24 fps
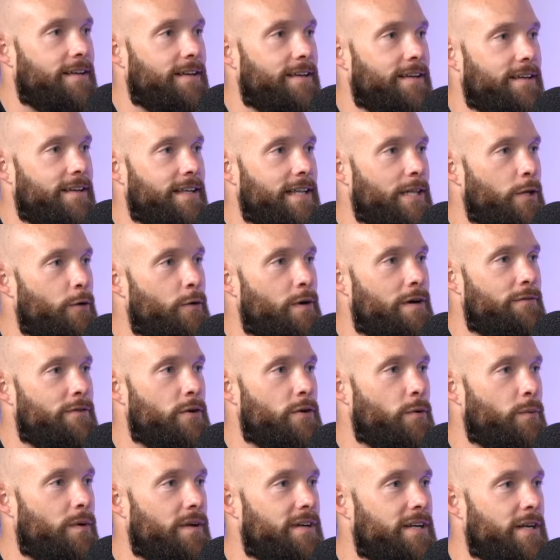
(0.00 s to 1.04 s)
Hello,
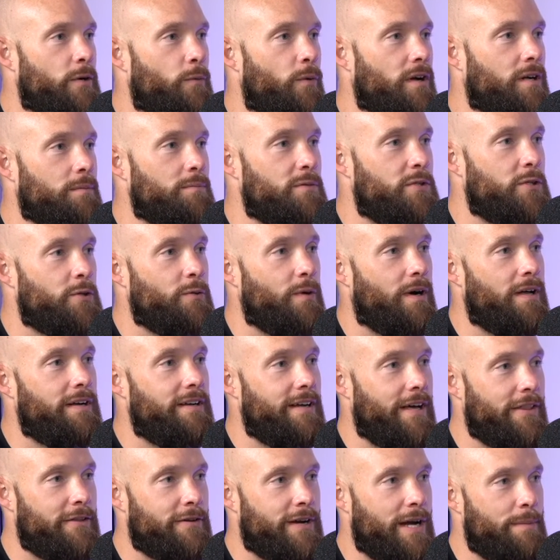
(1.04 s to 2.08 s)
everyone, and welcome to
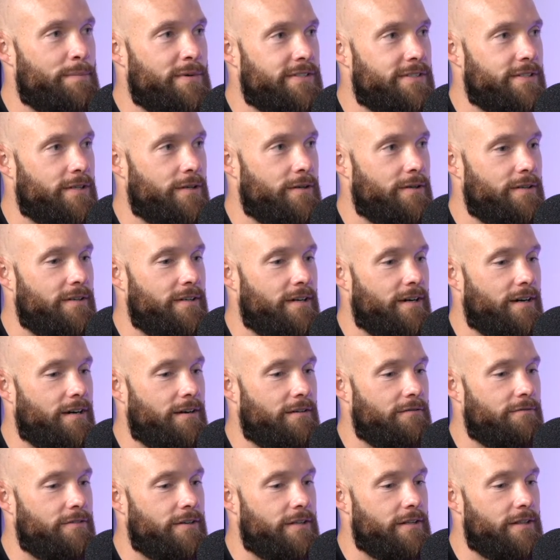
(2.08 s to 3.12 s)
another episode
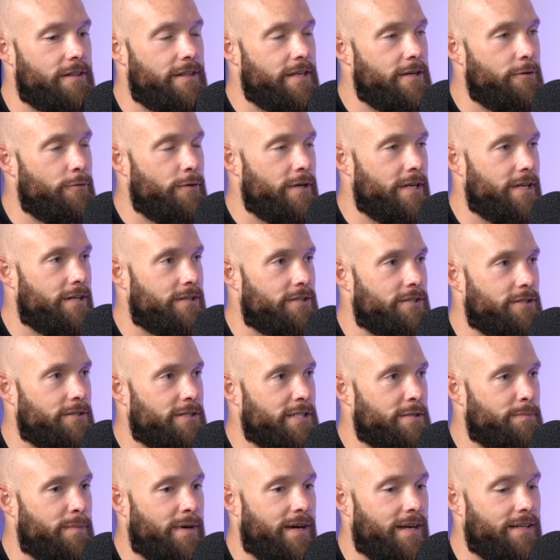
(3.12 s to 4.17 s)
of the Reinsurance
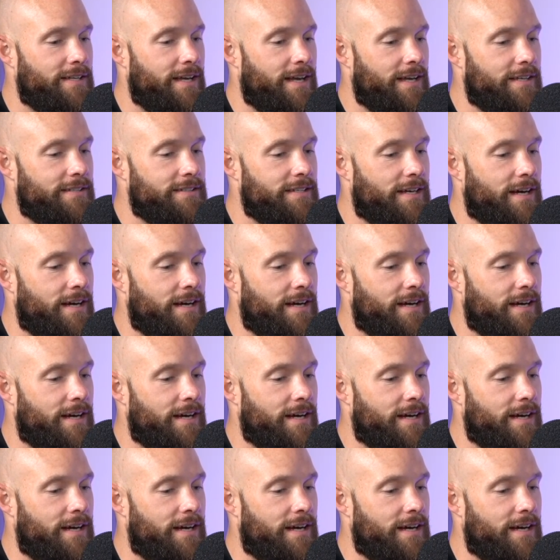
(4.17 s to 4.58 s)
Podcast.